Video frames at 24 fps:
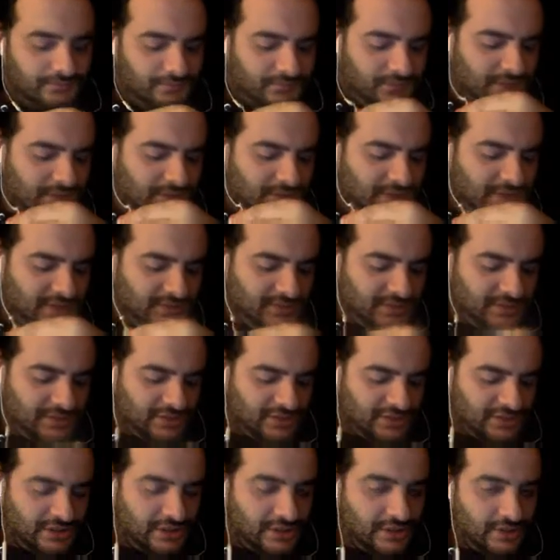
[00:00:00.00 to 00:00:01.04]
Man, that's making
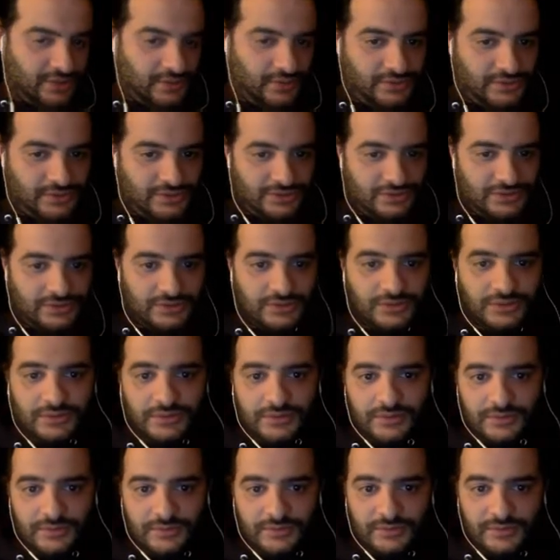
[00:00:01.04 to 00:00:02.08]
a lot of noise.
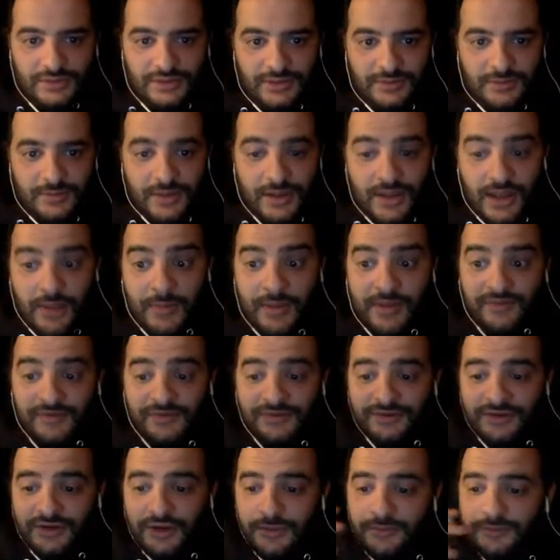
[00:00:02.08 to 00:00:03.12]
To lean back. I may have to
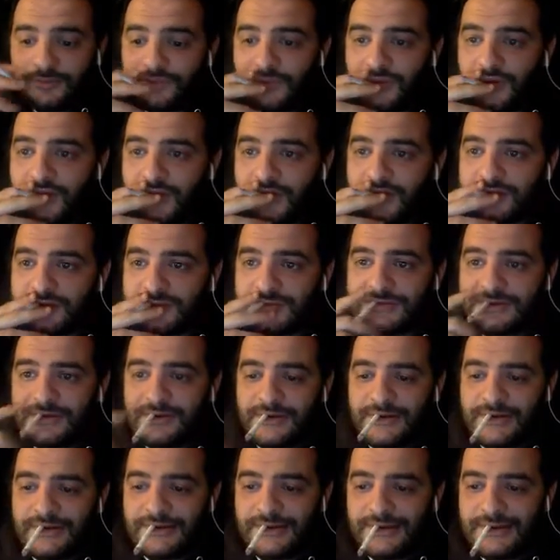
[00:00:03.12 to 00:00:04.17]
sit up. So what's
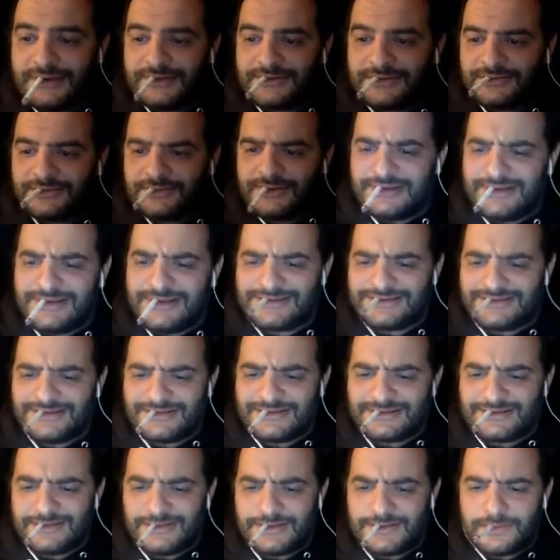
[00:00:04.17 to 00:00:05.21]
going on, guys? What are you guys
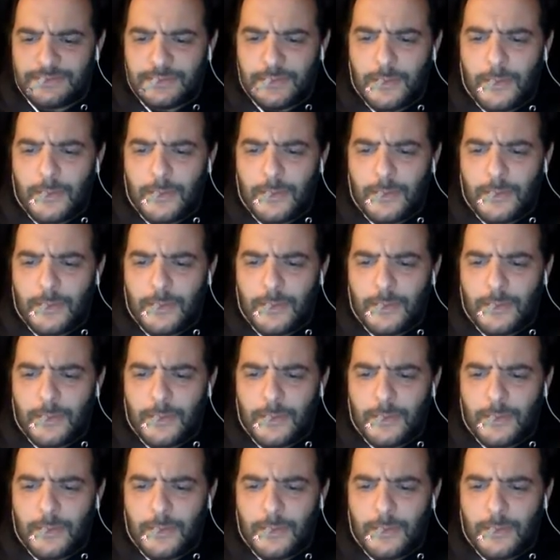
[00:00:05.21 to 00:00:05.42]
thinking tonight?